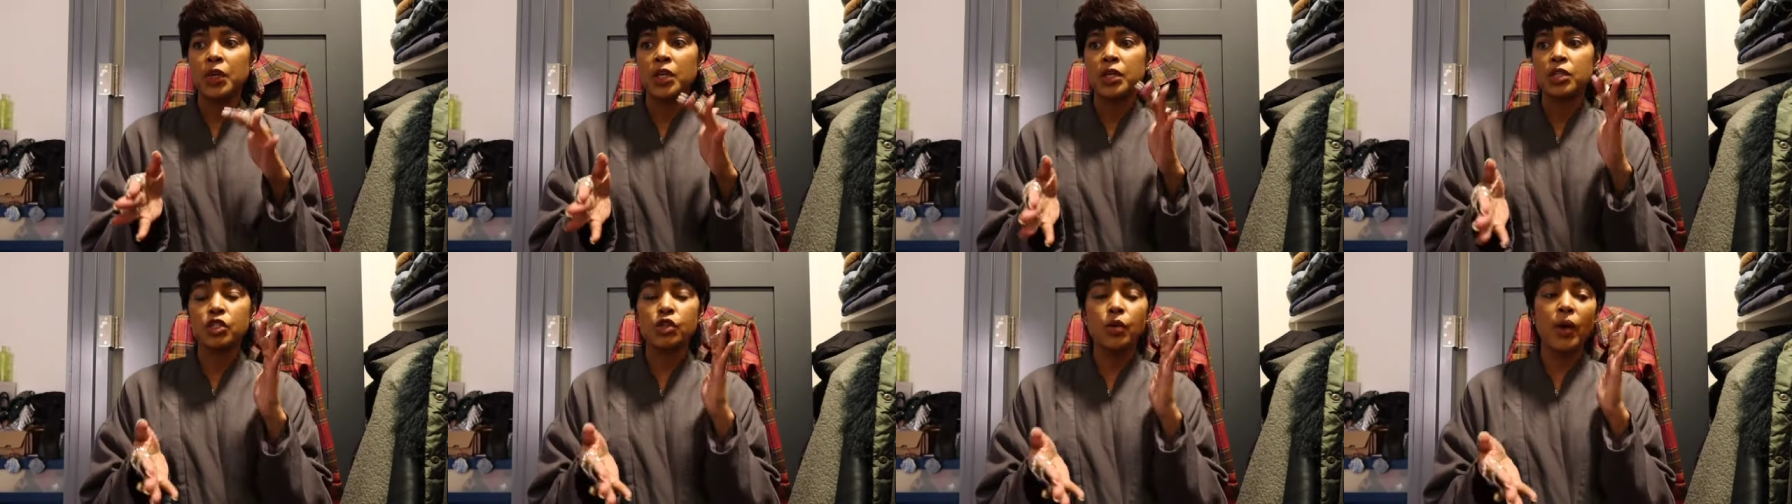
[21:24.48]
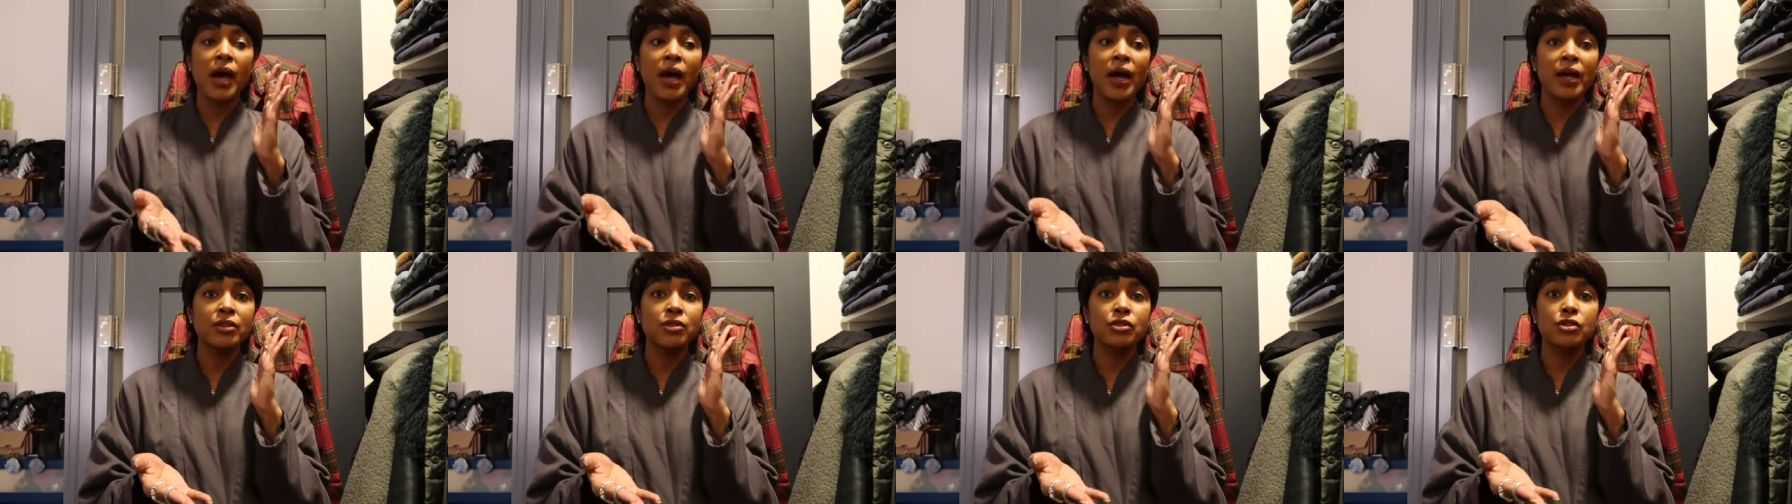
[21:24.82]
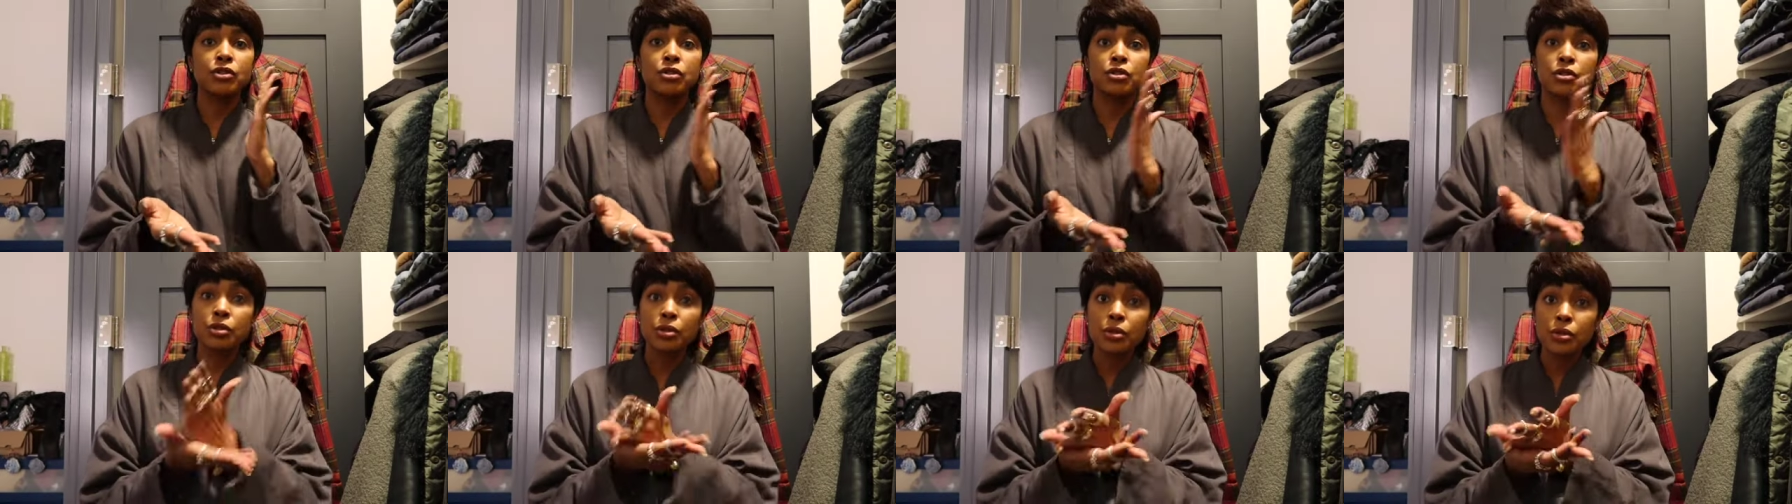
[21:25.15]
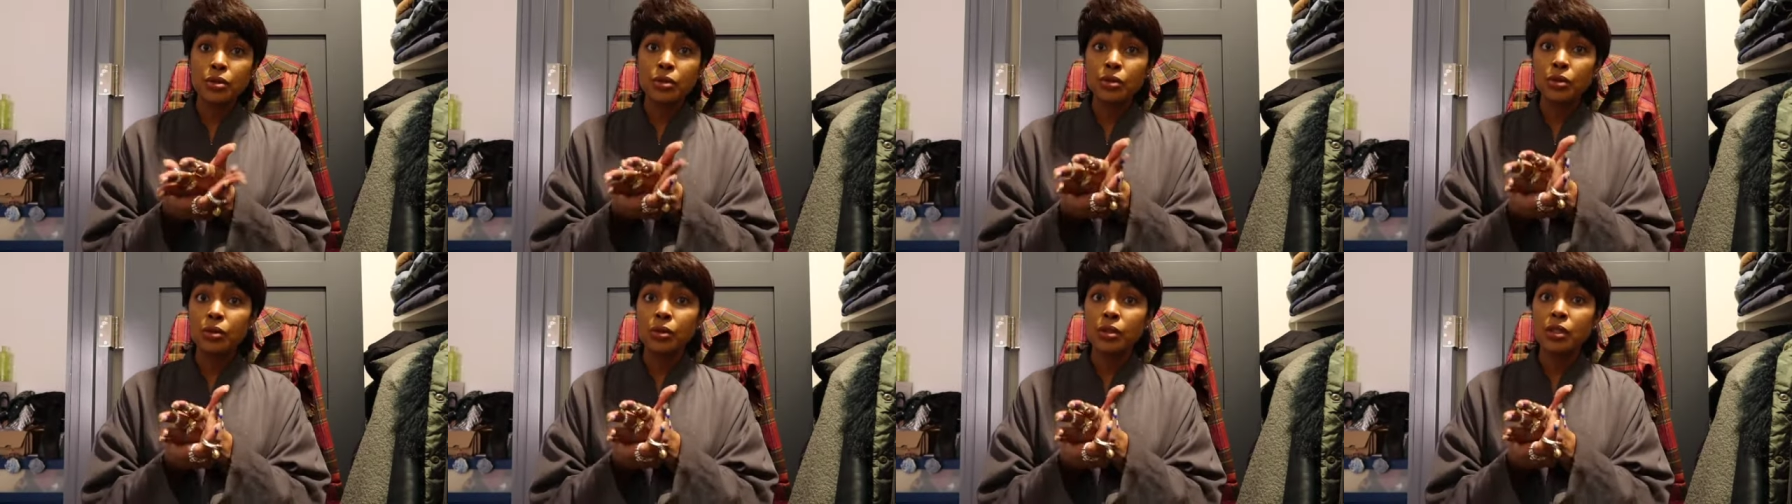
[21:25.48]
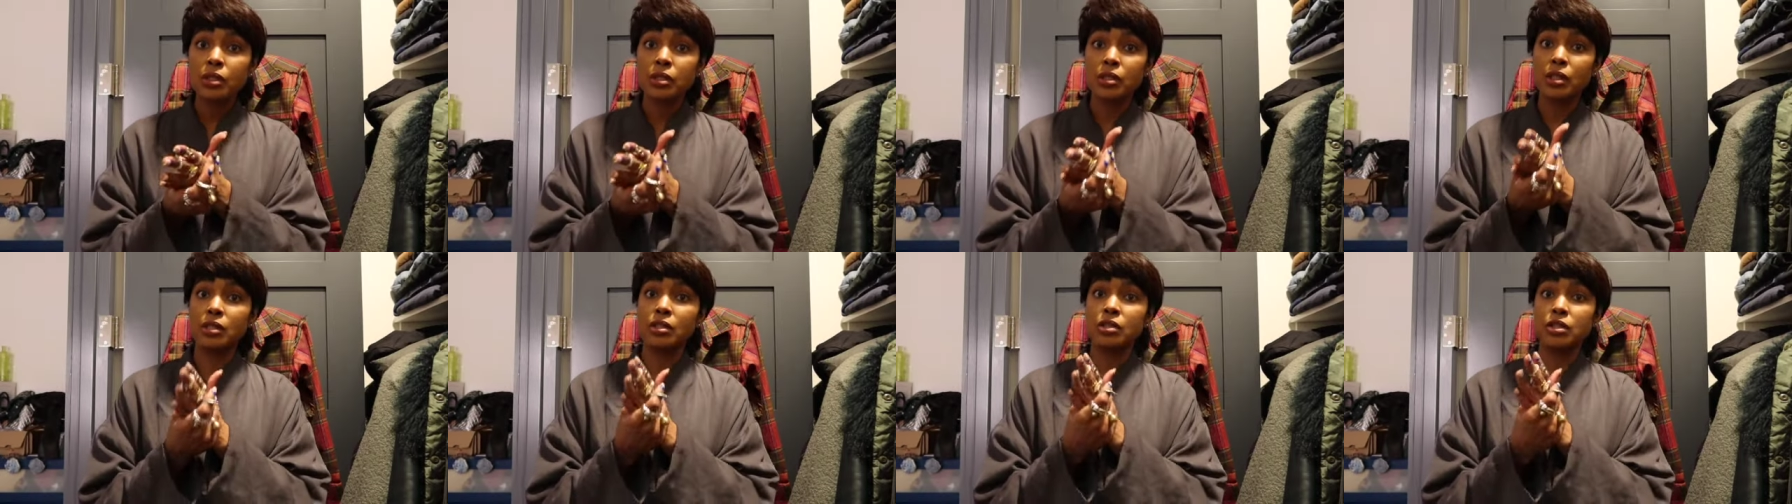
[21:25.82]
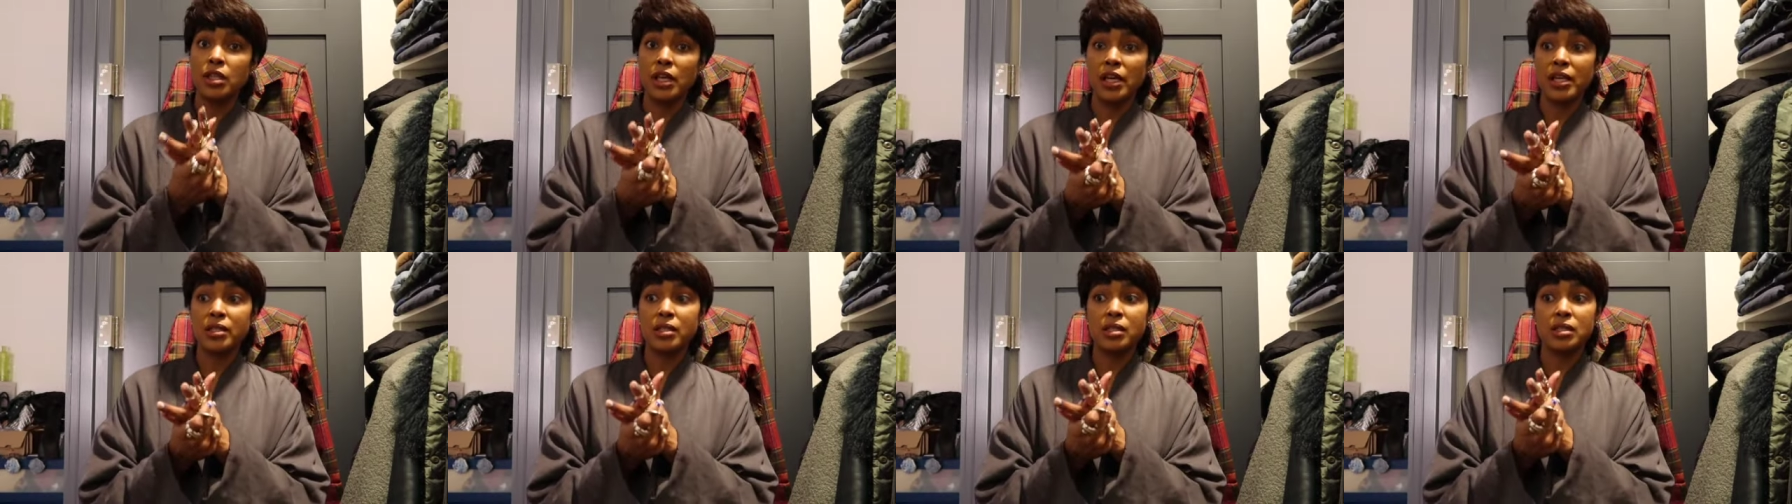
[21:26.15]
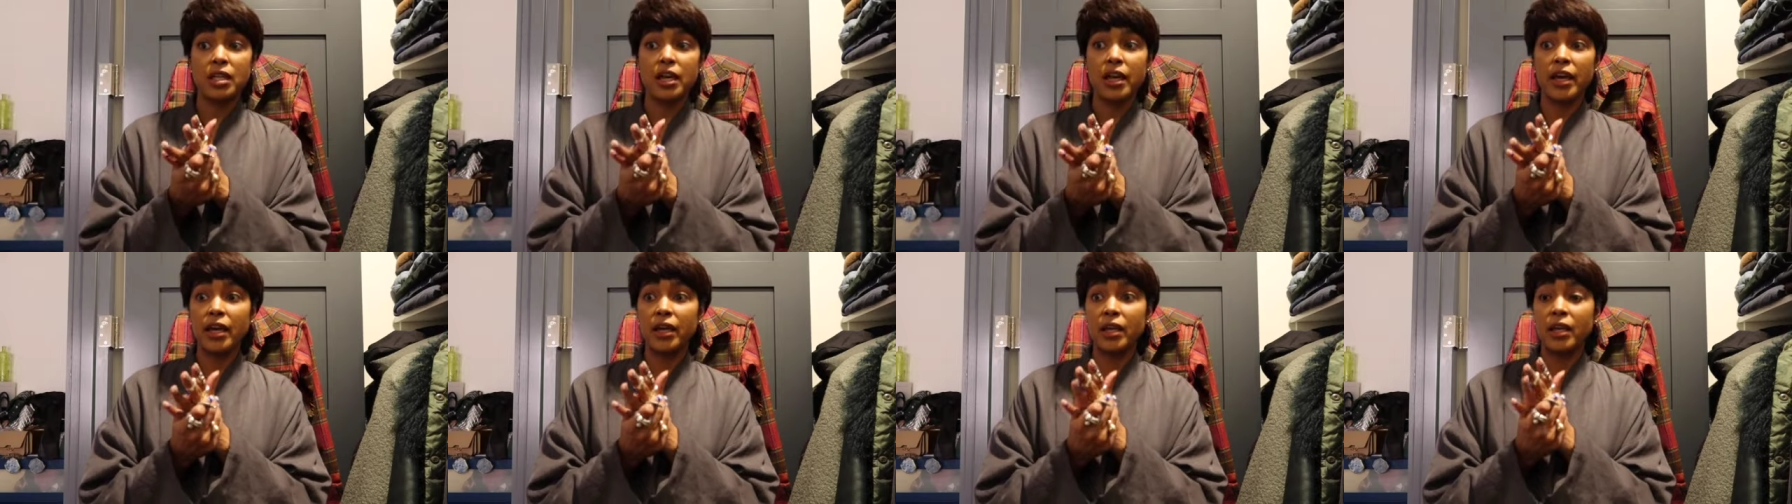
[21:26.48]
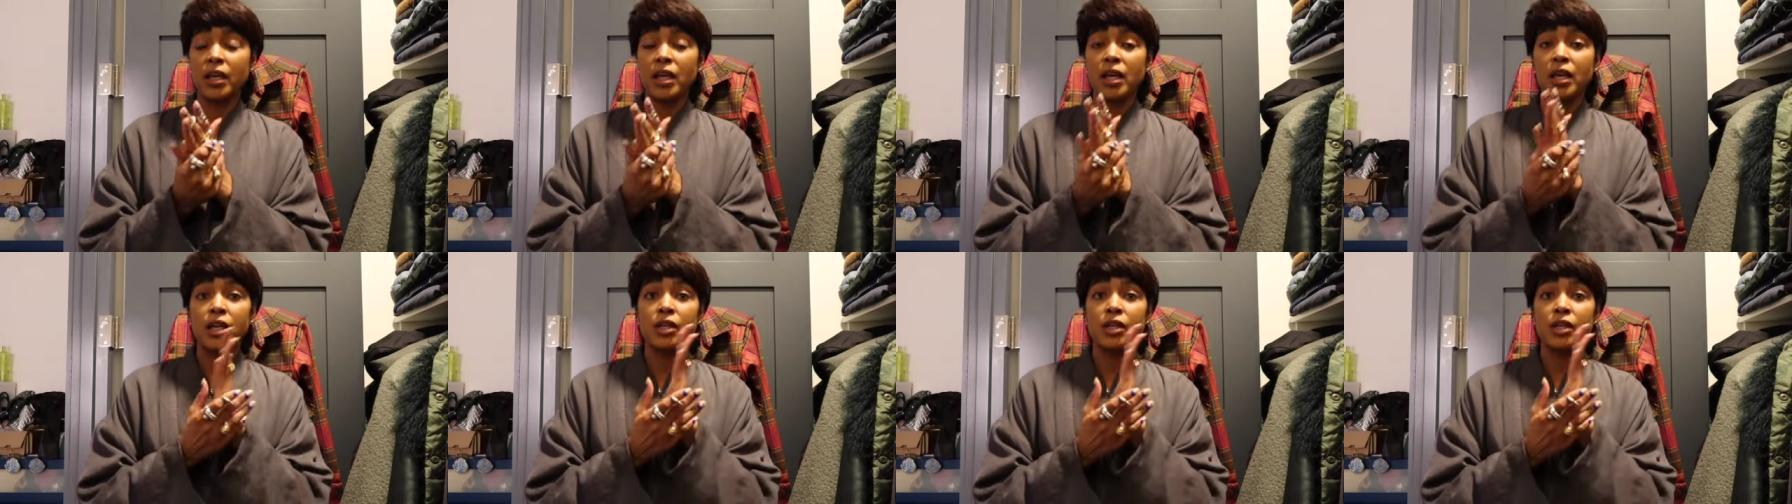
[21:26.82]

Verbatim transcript: So I do suggest that